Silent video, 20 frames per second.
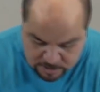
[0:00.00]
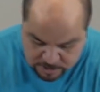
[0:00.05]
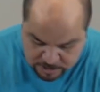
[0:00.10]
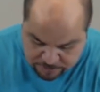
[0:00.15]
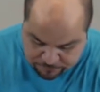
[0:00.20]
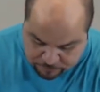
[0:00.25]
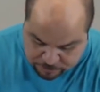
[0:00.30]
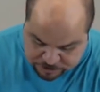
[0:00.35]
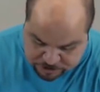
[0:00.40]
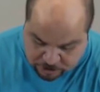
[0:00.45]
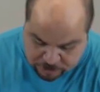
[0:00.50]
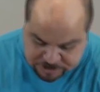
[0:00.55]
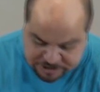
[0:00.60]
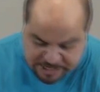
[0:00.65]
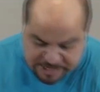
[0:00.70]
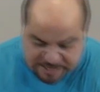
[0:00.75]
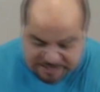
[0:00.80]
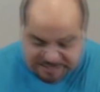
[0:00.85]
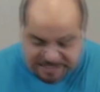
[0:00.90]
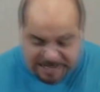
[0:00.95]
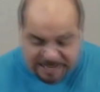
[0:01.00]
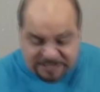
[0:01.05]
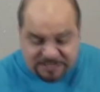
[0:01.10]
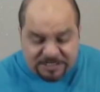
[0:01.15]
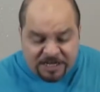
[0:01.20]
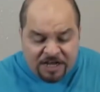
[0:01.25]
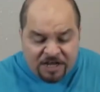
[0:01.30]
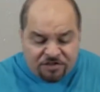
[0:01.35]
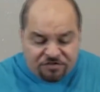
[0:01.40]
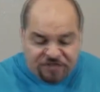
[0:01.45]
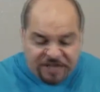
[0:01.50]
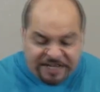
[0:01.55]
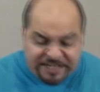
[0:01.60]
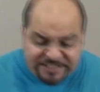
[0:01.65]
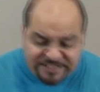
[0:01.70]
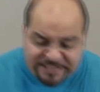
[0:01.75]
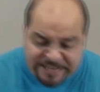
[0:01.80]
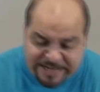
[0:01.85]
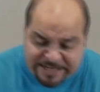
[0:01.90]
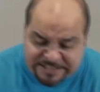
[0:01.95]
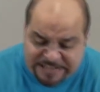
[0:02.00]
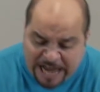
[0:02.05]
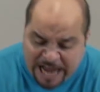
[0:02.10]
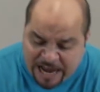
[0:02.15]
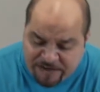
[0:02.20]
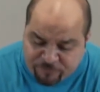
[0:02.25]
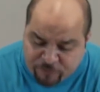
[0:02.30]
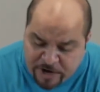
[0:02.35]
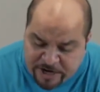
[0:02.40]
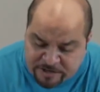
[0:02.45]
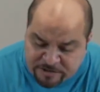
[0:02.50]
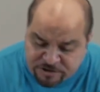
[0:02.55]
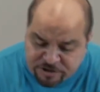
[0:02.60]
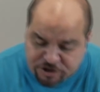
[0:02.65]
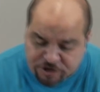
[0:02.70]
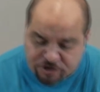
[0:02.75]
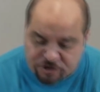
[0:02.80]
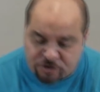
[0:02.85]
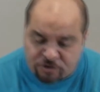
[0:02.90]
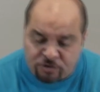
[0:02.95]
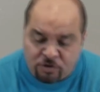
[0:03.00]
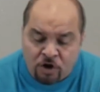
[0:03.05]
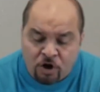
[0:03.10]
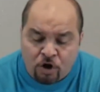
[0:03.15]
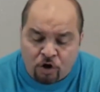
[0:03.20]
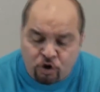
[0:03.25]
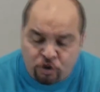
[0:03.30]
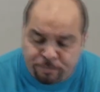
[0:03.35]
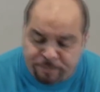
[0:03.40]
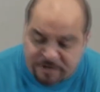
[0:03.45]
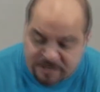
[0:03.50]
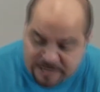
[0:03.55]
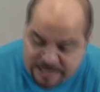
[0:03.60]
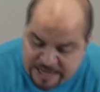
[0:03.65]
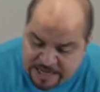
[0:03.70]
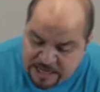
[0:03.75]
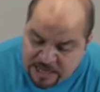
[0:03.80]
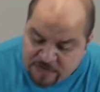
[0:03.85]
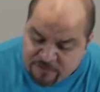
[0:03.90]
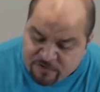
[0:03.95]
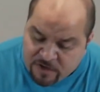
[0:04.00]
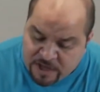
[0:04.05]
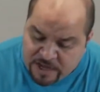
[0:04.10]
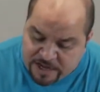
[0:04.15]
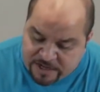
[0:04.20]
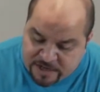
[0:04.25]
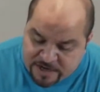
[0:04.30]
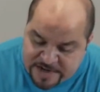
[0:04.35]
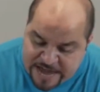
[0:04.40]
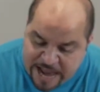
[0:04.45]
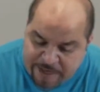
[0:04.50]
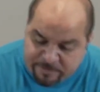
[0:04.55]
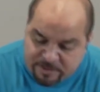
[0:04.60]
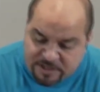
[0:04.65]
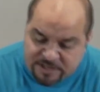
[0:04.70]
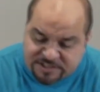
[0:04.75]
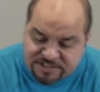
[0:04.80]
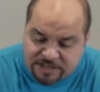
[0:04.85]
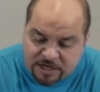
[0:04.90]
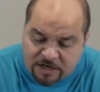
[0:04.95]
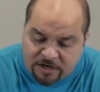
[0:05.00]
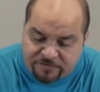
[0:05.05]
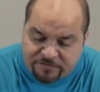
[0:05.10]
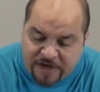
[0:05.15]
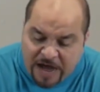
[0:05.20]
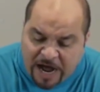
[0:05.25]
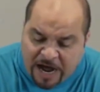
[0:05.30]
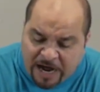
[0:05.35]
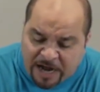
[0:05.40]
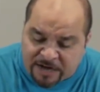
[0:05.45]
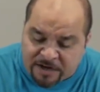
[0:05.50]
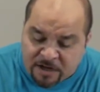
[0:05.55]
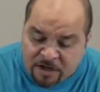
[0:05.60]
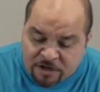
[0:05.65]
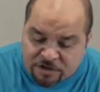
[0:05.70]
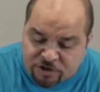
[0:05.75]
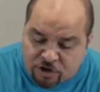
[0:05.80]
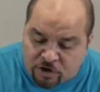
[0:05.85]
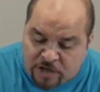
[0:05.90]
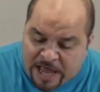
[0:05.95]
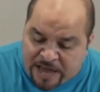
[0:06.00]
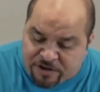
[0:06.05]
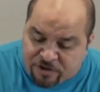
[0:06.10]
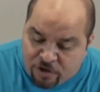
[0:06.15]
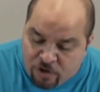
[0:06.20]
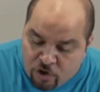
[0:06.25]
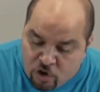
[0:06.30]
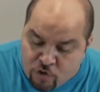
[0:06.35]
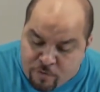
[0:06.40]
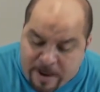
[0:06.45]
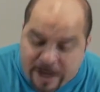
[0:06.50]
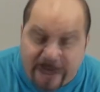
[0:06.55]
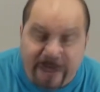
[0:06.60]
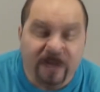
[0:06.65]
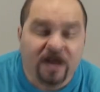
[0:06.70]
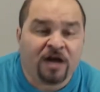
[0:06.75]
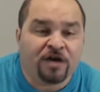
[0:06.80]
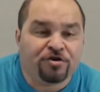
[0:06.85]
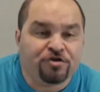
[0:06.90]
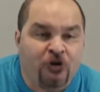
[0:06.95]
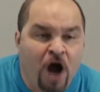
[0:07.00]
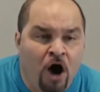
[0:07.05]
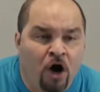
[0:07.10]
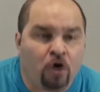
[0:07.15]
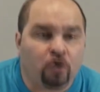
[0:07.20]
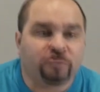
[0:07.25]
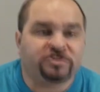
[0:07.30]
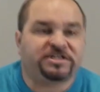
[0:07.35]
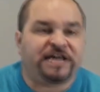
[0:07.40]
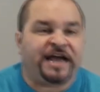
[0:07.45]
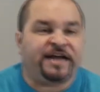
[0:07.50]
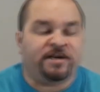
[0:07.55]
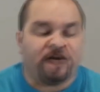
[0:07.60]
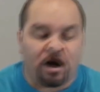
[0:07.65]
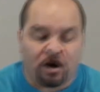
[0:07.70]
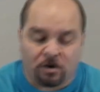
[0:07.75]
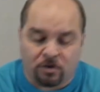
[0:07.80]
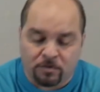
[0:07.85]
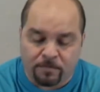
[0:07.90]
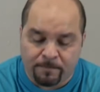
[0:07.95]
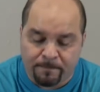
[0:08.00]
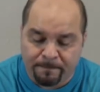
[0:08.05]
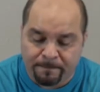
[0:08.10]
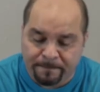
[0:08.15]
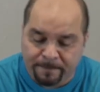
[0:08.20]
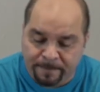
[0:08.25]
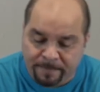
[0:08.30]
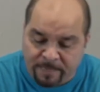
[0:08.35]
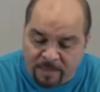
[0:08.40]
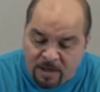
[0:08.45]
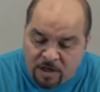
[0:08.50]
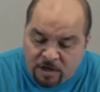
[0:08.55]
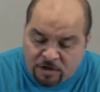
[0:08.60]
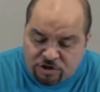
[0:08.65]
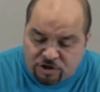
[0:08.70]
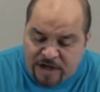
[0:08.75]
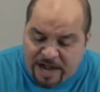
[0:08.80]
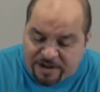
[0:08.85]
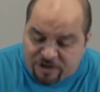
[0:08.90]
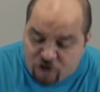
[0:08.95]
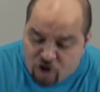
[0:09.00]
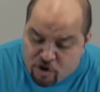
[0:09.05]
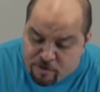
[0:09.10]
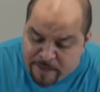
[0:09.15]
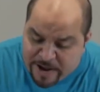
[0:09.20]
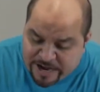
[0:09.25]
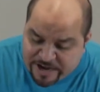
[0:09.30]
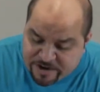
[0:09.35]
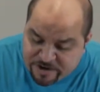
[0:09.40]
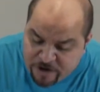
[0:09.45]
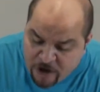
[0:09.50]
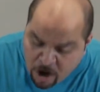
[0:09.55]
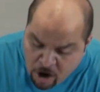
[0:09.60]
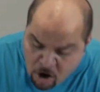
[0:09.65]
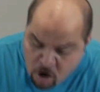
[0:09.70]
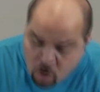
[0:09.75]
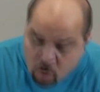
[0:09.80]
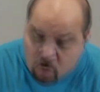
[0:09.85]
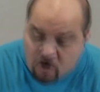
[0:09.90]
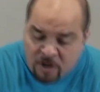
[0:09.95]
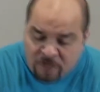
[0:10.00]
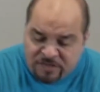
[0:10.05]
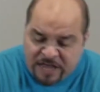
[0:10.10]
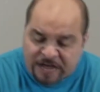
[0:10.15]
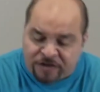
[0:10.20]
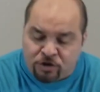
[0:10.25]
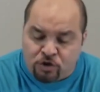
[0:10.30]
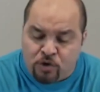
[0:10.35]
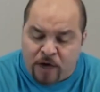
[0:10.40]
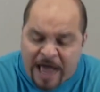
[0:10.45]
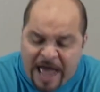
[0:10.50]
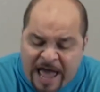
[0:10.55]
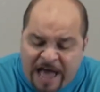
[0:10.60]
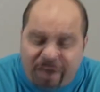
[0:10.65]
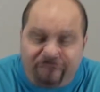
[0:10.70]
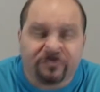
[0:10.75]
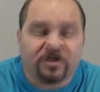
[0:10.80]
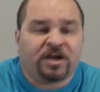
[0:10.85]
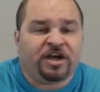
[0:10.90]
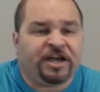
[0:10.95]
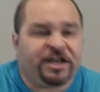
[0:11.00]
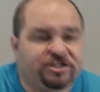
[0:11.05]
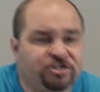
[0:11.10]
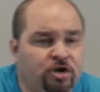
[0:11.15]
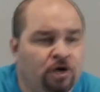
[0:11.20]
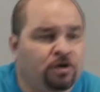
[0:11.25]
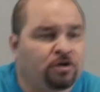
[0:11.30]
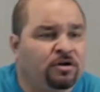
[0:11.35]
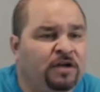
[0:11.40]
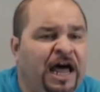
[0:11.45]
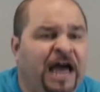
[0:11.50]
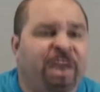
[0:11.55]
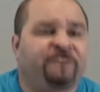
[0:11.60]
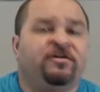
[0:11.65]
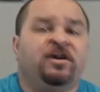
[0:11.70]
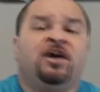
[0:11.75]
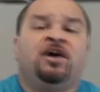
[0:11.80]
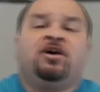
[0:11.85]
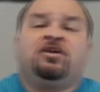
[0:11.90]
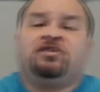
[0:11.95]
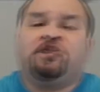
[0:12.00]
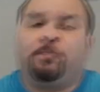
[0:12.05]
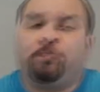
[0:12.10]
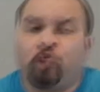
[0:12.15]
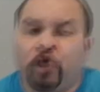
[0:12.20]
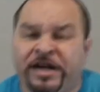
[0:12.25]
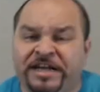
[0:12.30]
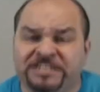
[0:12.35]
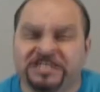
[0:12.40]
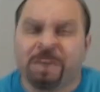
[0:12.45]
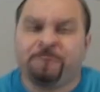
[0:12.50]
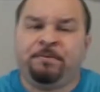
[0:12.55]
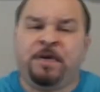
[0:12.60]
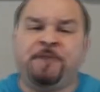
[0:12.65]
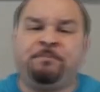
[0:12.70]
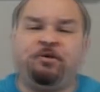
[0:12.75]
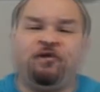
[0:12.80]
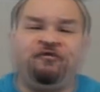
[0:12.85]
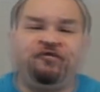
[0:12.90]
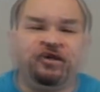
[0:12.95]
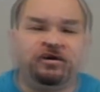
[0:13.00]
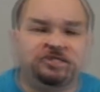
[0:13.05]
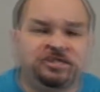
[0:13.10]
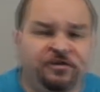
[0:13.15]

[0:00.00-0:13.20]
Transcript: In verse 13 it says, These things I have written to you who believe in the name of the Son of God, so that you may know, say no, no. so that you may know that you have eternal life. The reason people feel